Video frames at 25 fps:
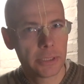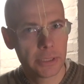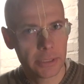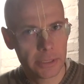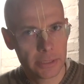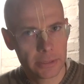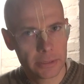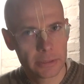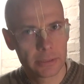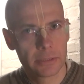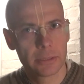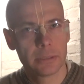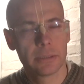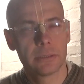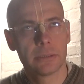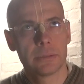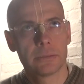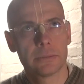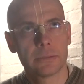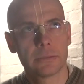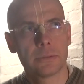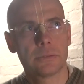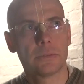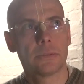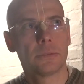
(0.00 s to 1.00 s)
yes.
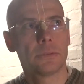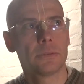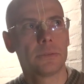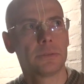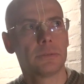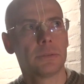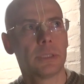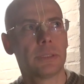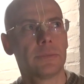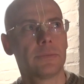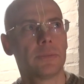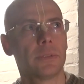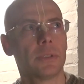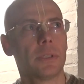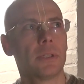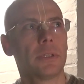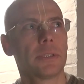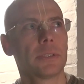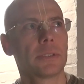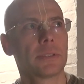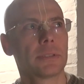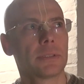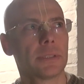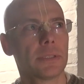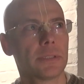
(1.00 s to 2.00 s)
So those who have
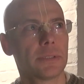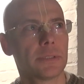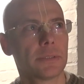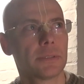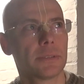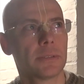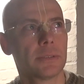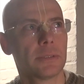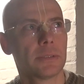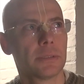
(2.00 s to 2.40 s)
lost this